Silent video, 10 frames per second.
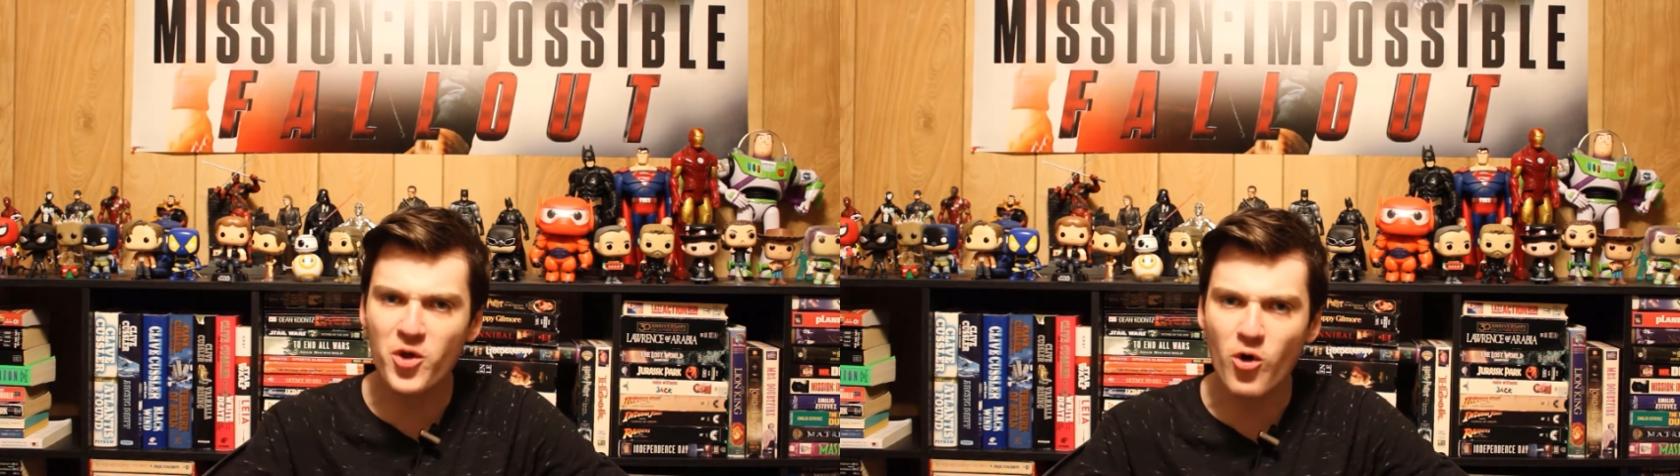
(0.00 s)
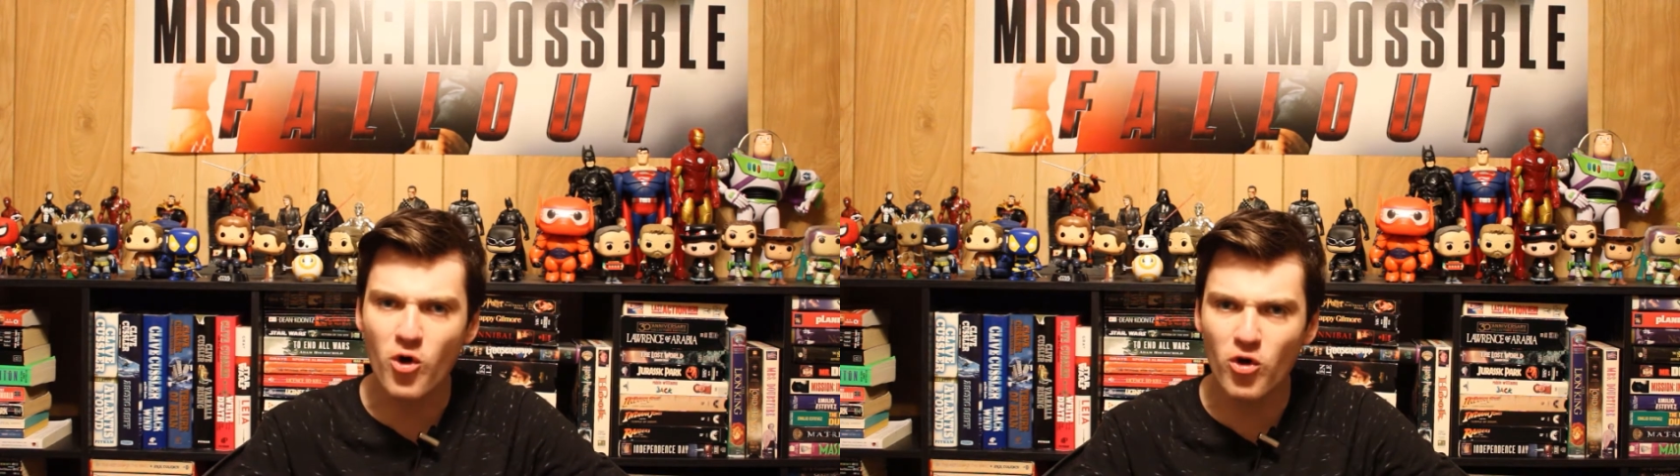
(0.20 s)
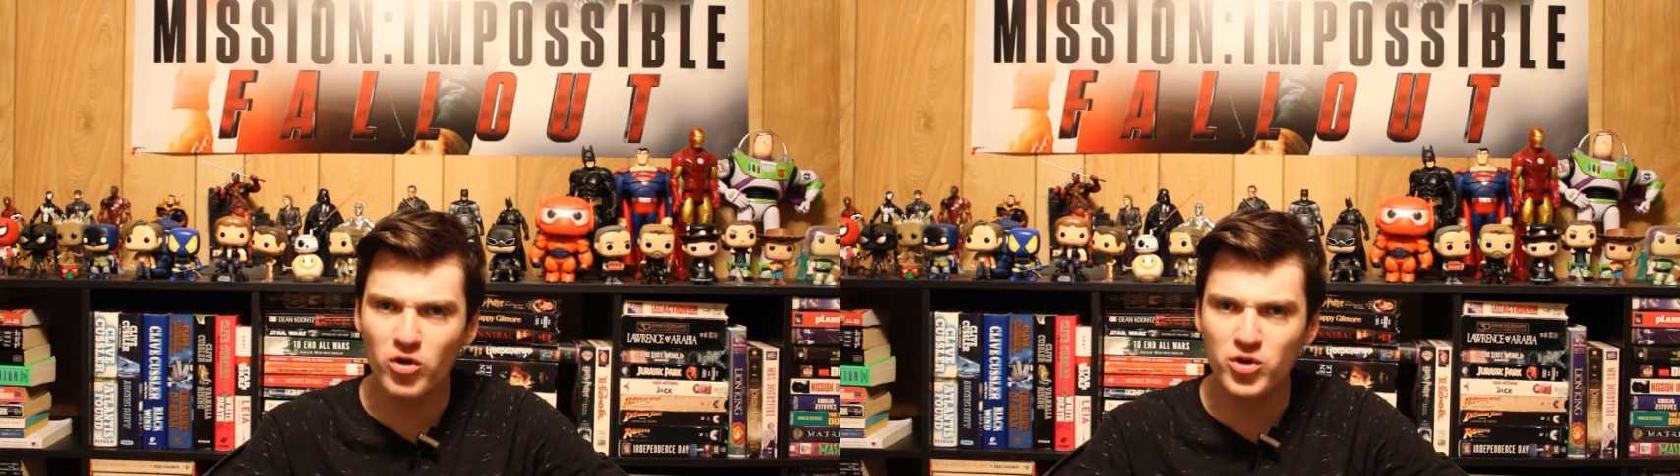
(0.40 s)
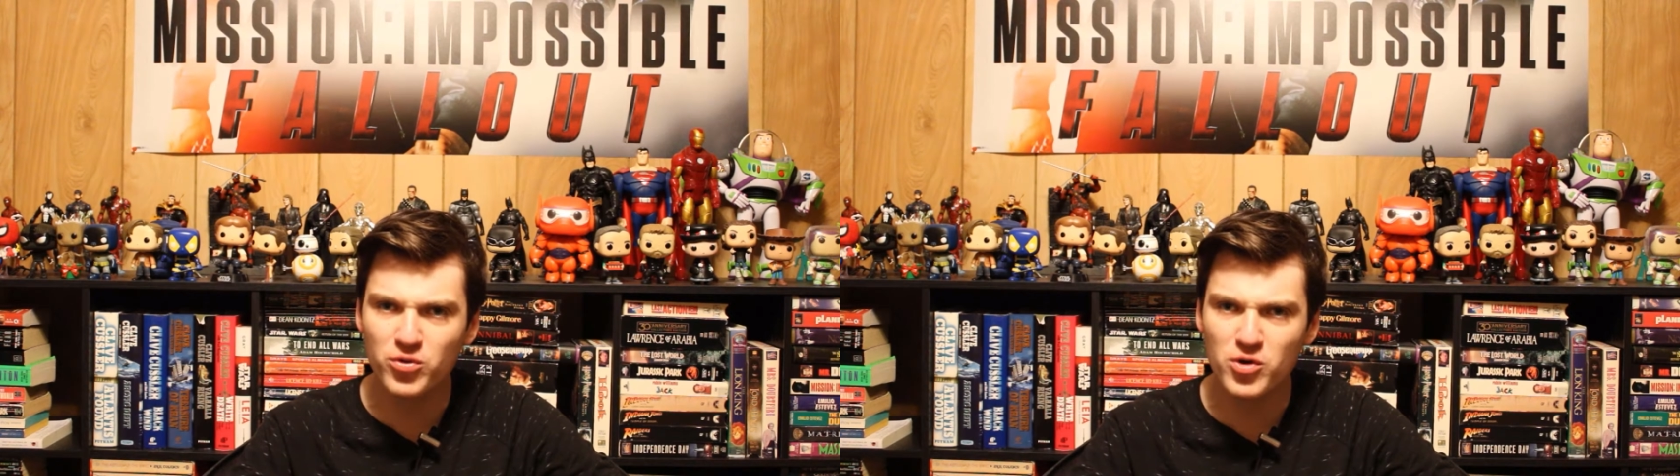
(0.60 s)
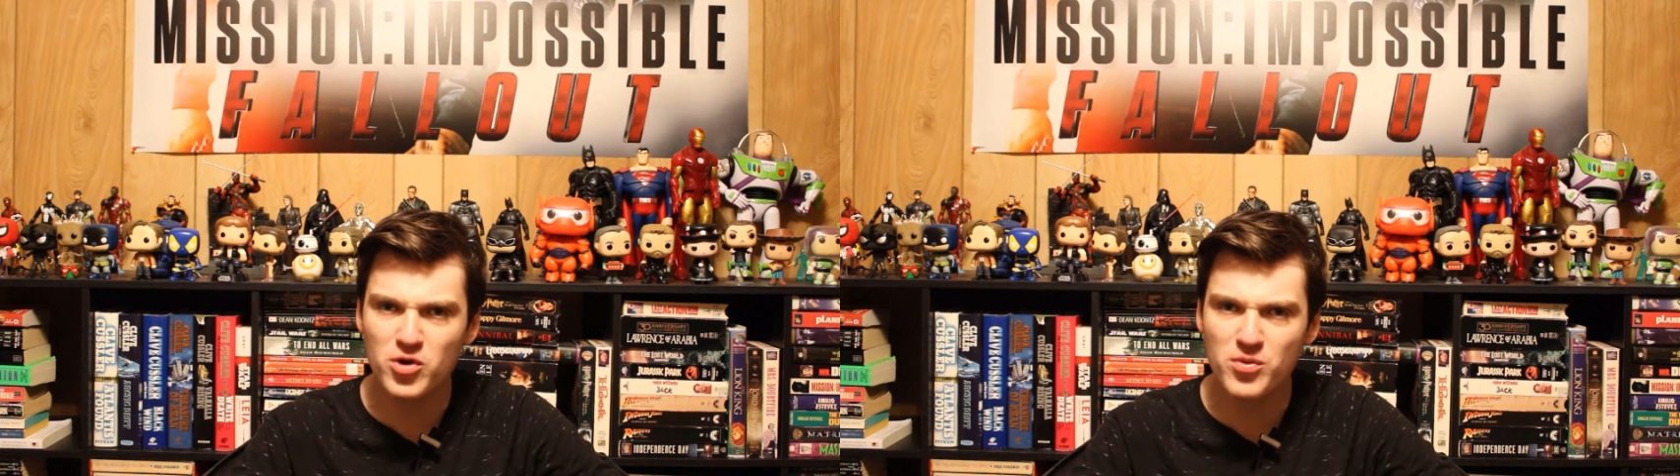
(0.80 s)
whole
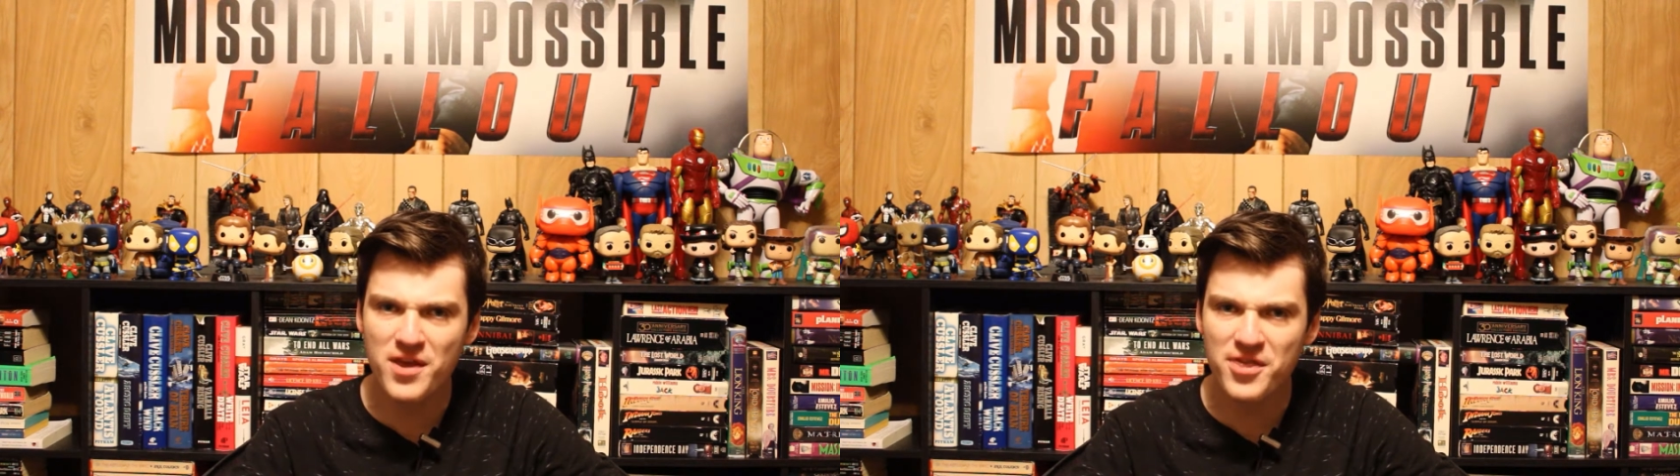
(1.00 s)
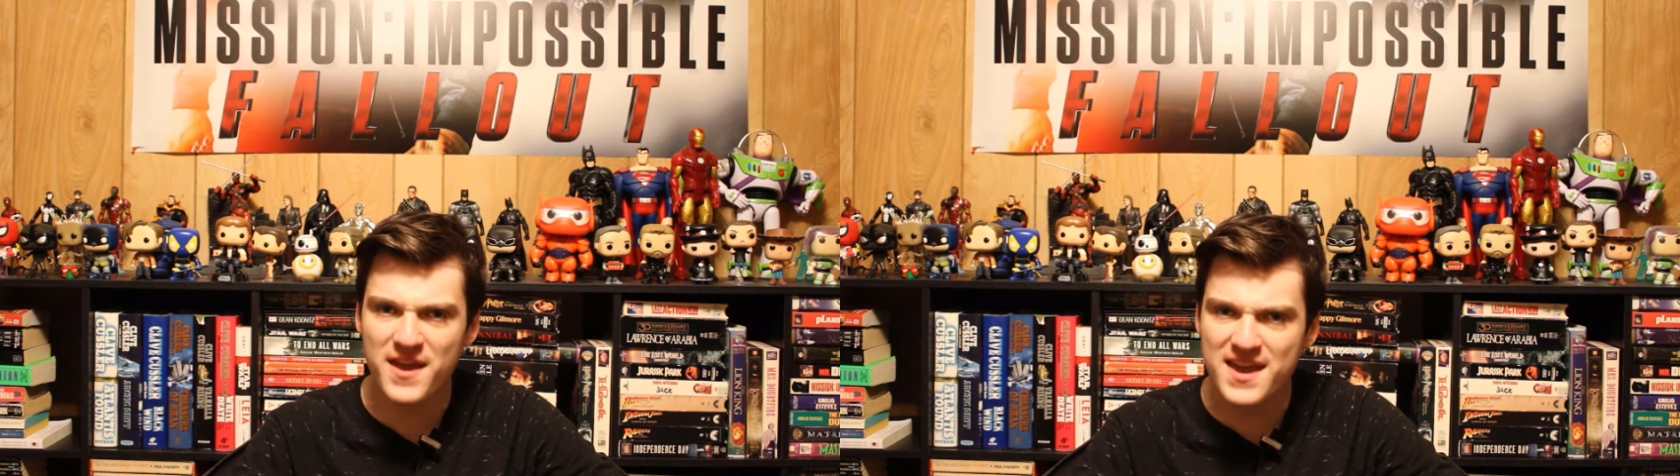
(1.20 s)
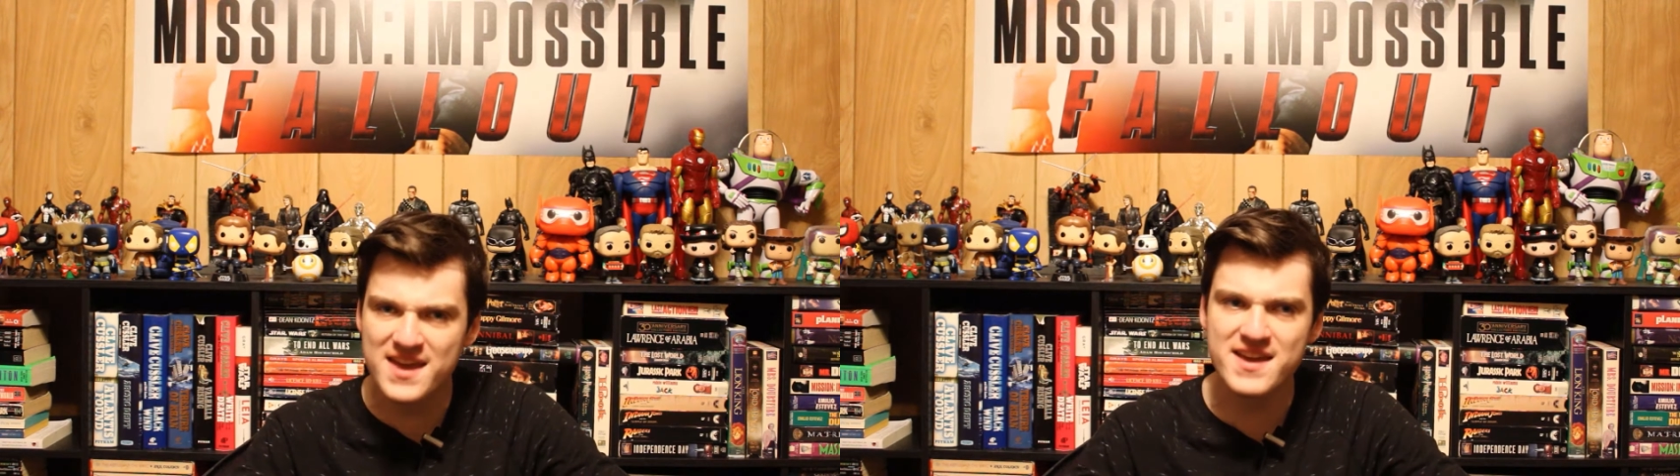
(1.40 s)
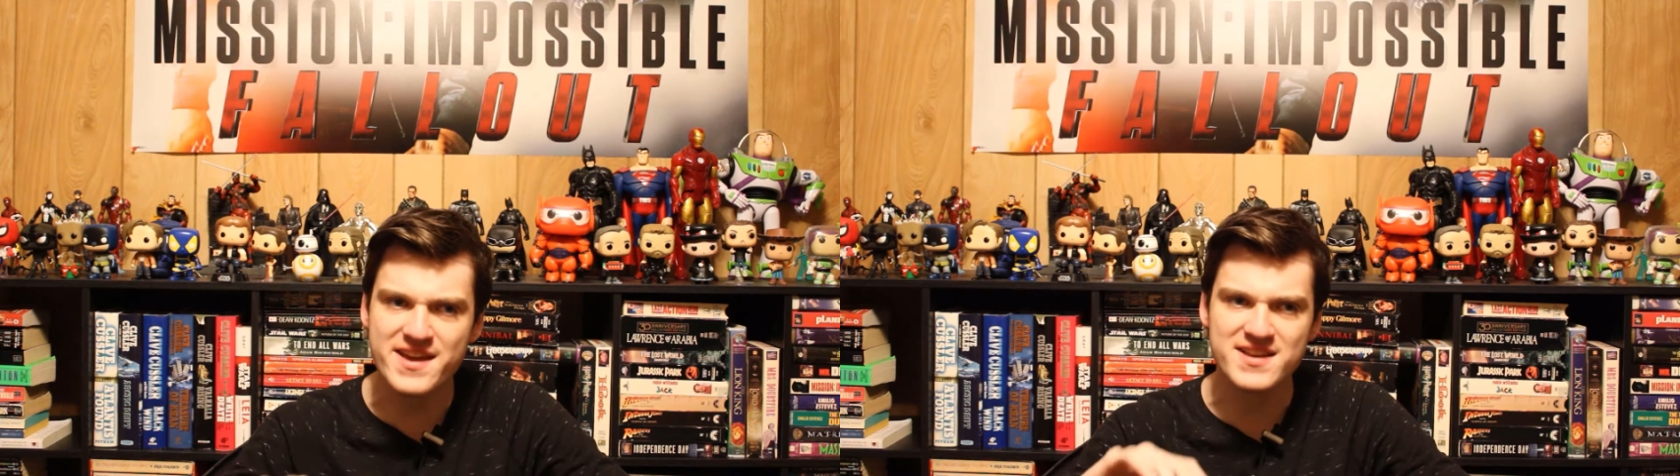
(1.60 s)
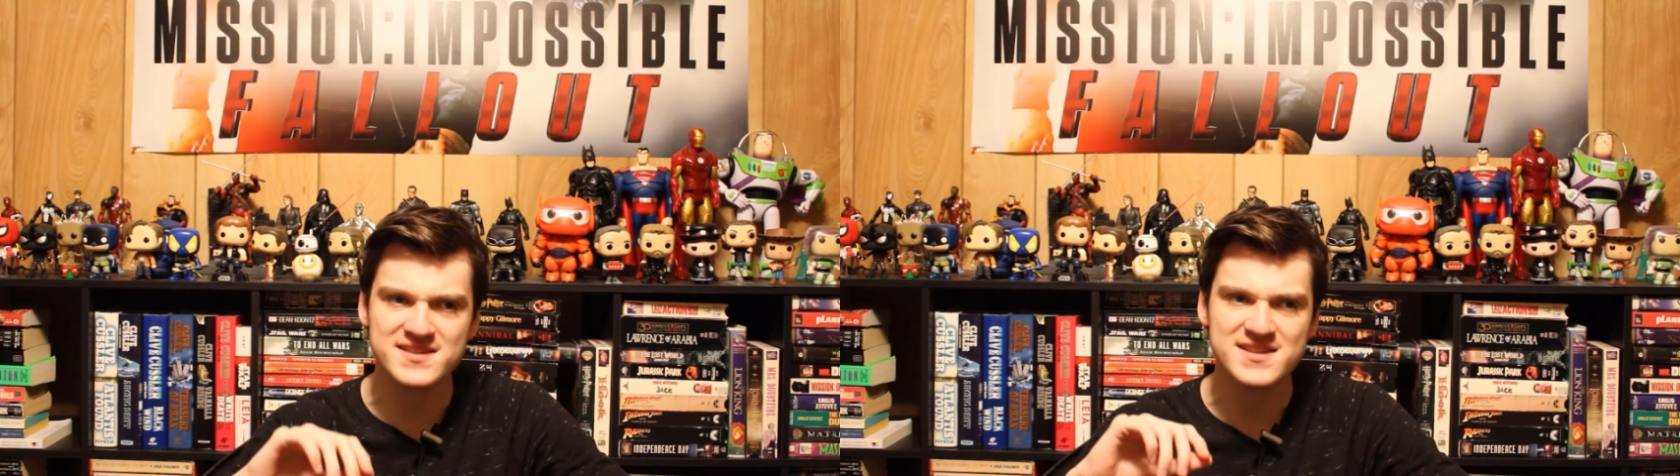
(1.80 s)
crew with
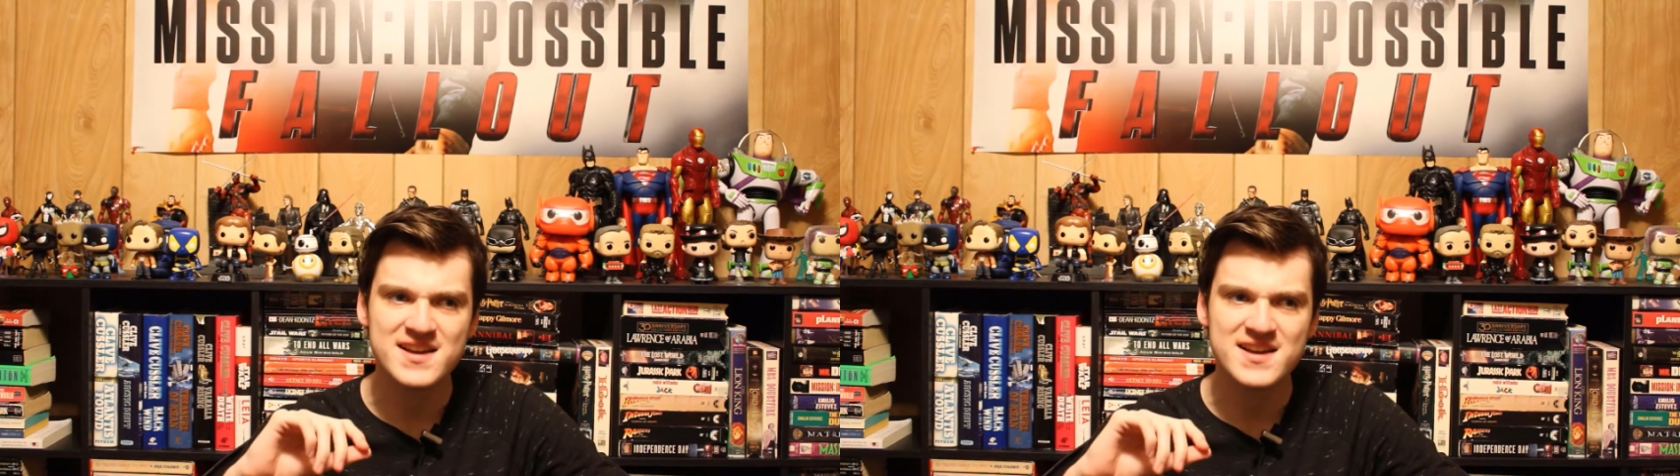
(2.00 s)
ease,